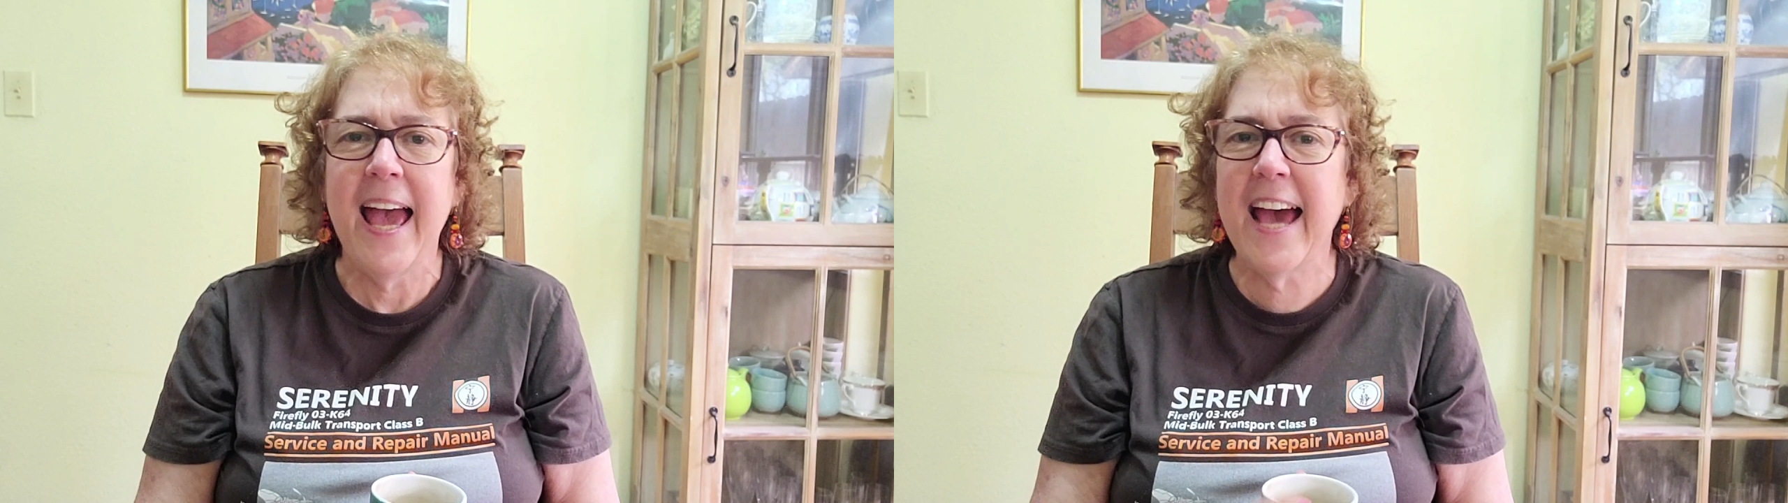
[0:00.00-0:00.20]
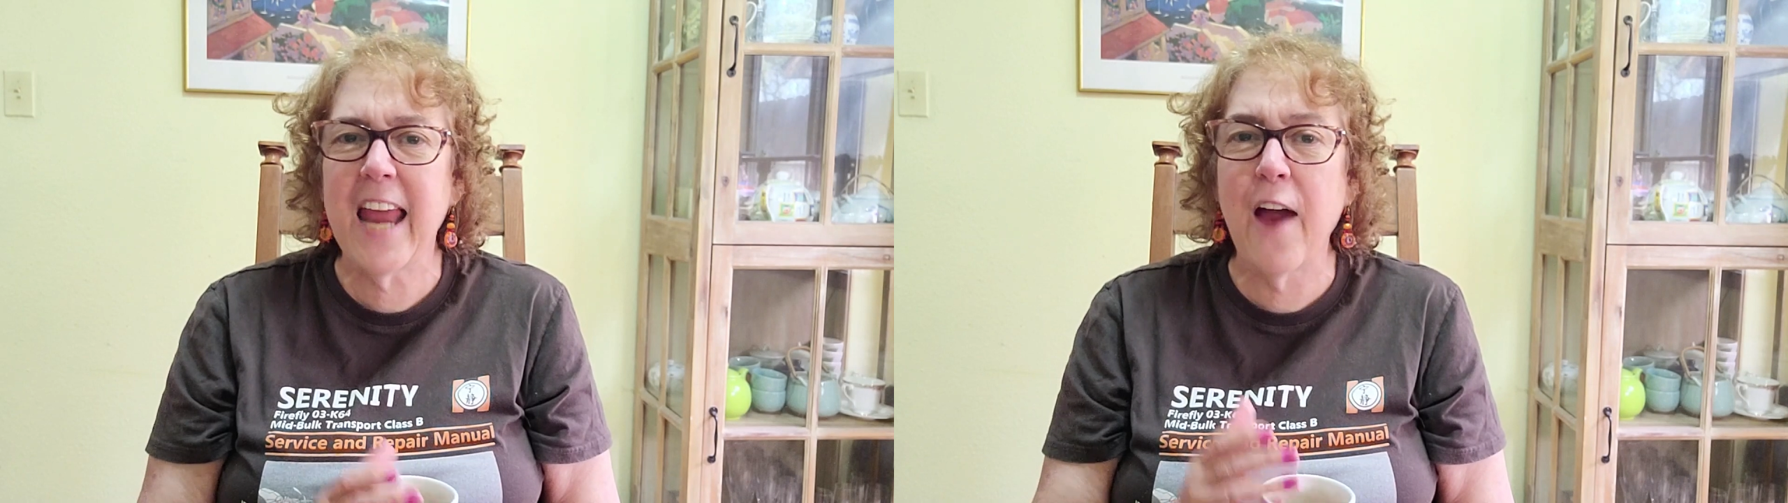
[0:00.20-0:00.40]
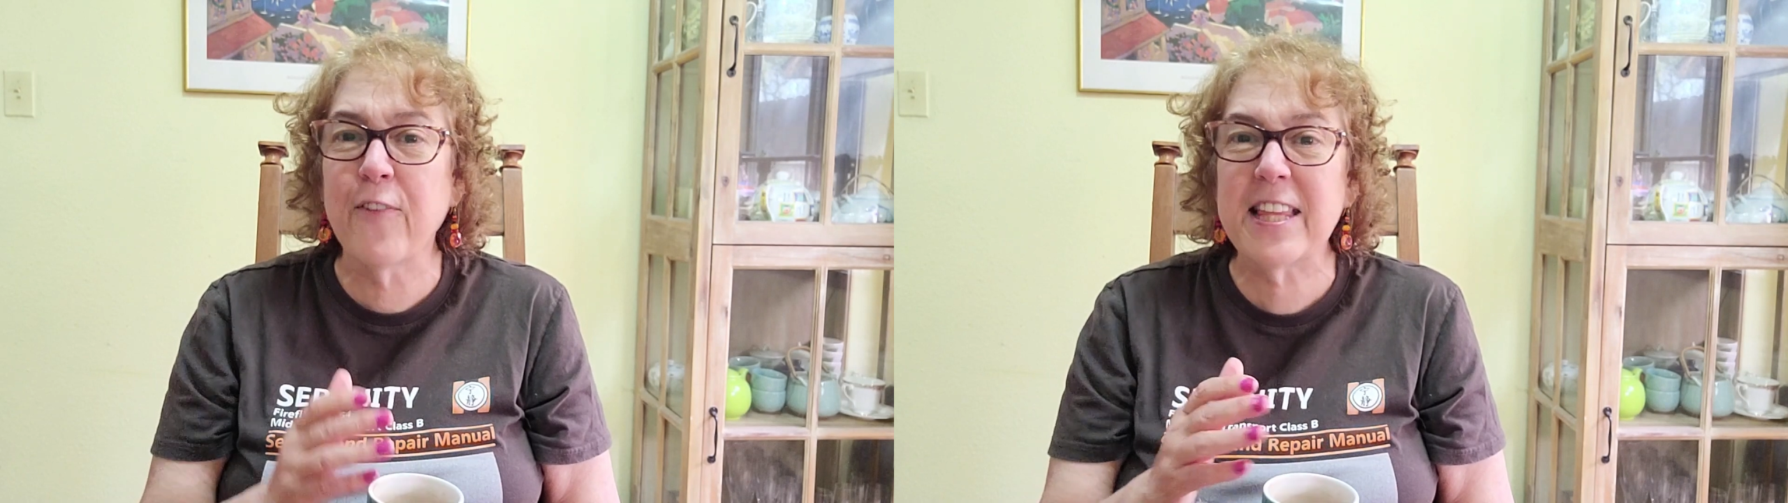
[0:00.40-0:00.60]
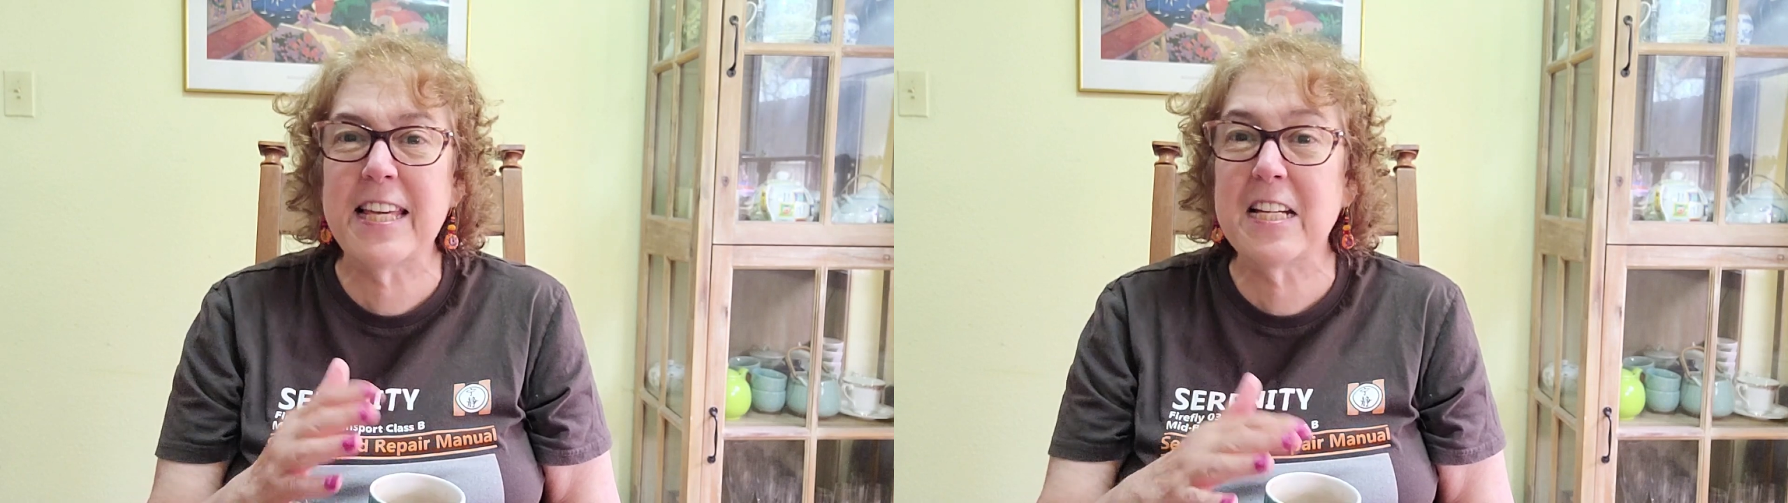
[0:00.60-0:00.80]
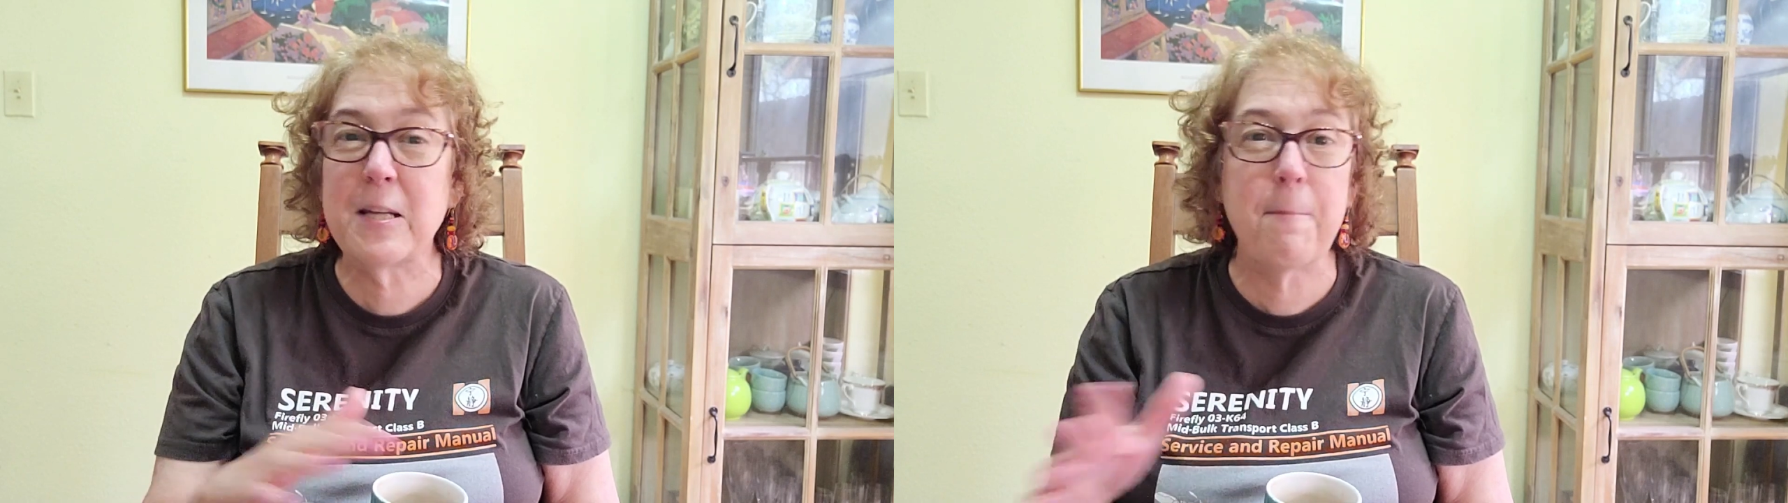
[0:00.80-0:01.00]
And
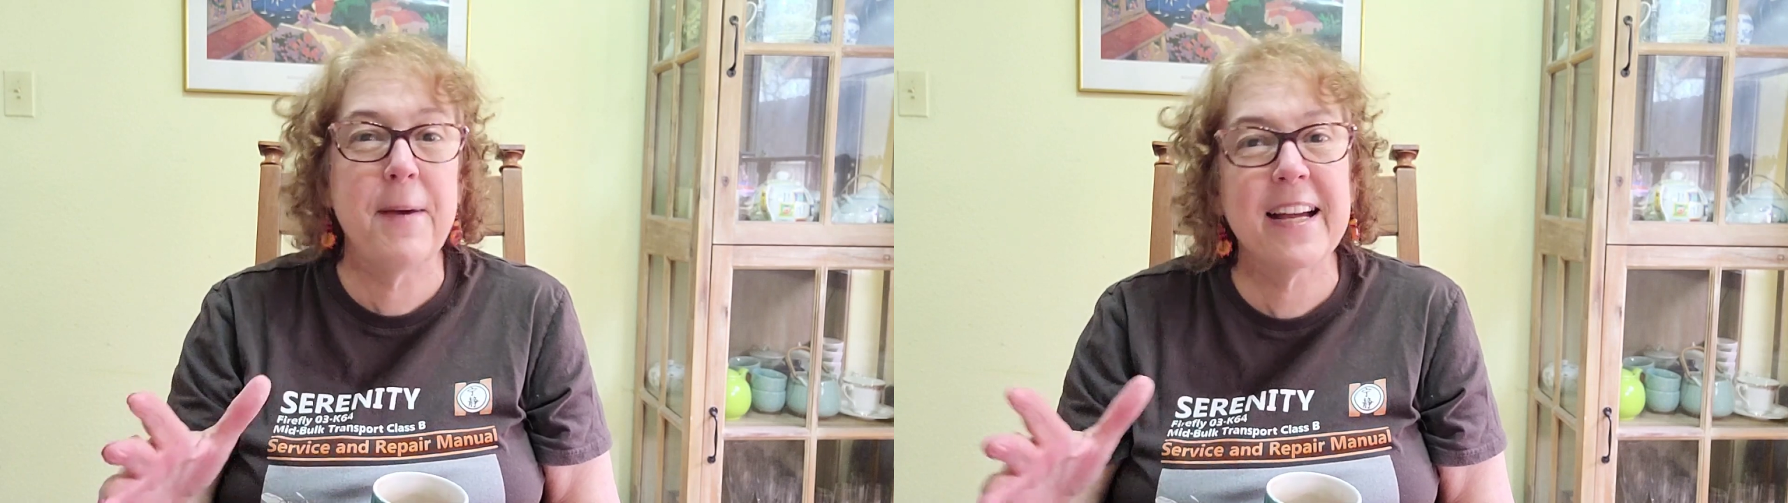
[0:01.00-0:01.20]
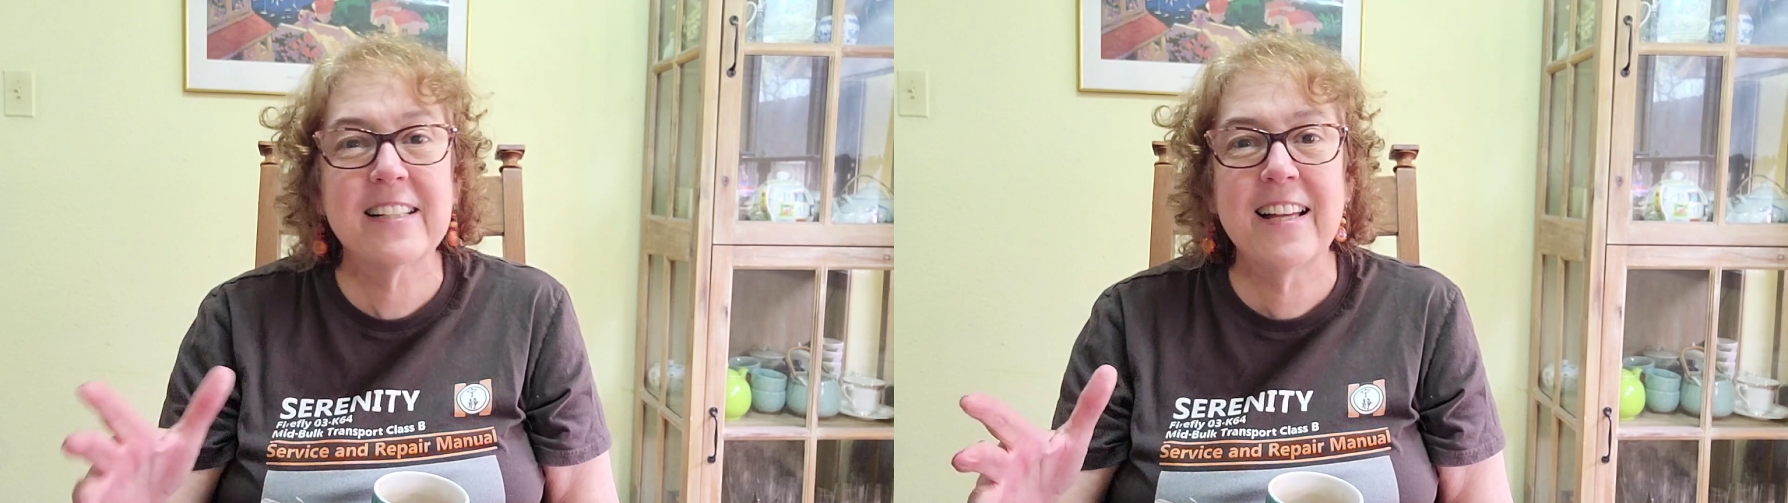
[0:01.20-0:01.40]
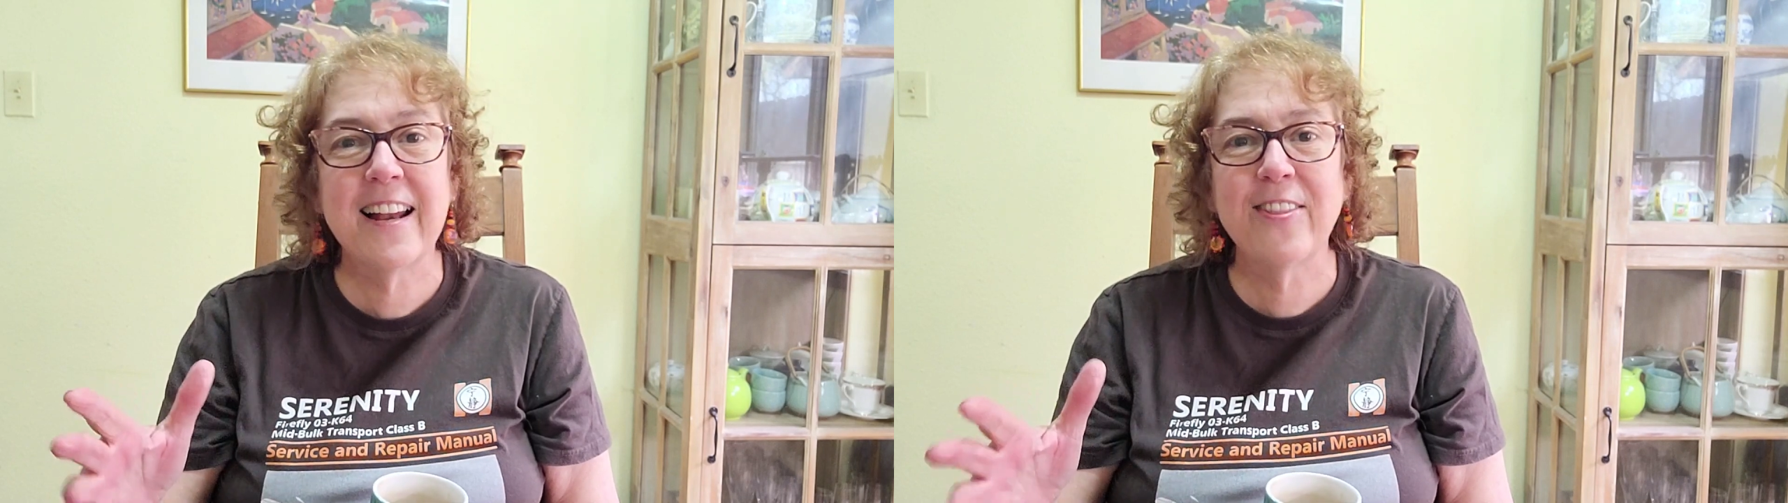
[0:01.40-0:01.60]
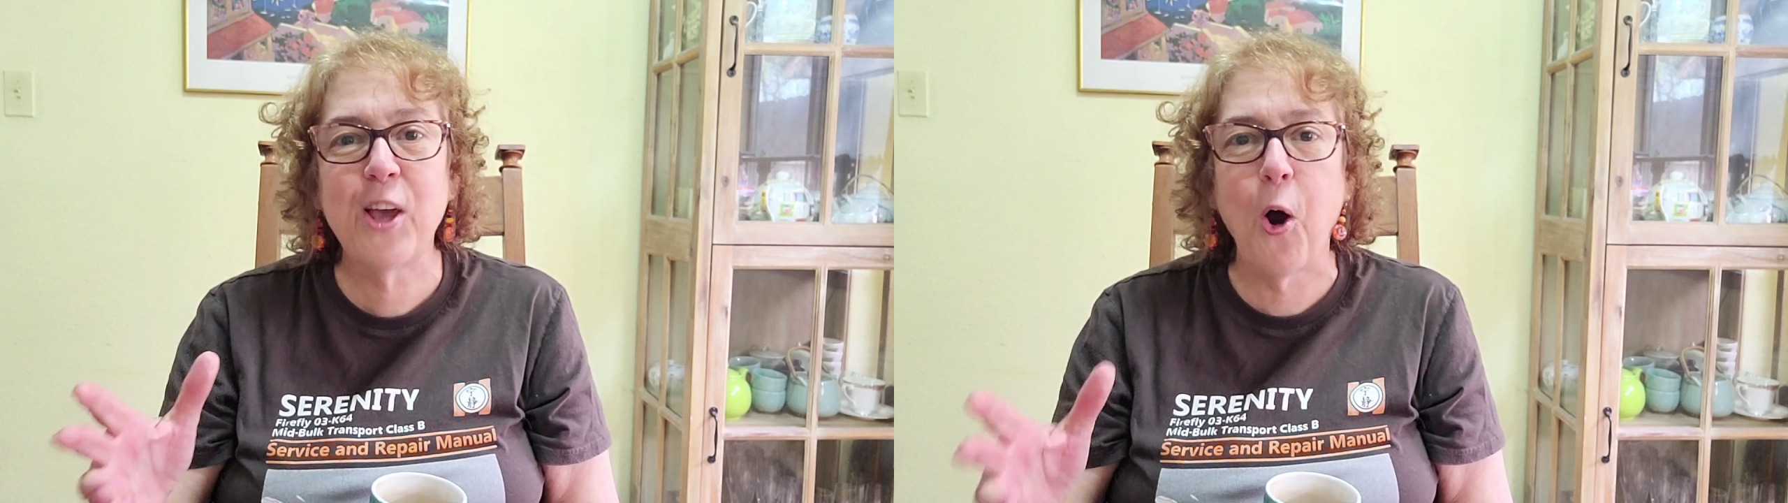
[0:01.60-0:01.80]
everything depicted in the